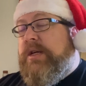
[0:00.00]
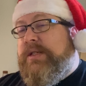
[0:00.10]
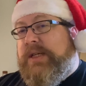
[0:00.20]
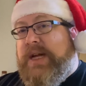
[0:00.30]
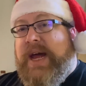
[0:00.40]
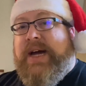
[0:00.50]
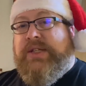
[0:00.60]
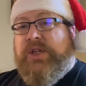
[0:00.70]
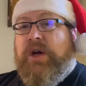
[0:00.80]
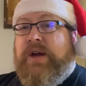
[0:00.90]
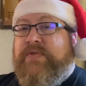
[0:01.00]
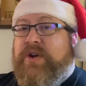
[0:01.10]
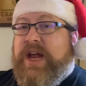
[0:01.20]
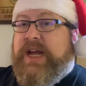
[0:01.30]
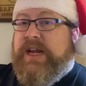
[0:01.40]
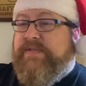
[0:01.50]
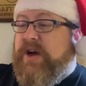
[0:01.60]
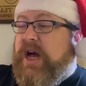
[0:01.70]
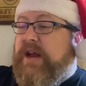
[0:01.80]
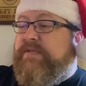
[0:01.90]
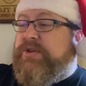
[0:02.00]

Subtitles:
Today I saw it for $95,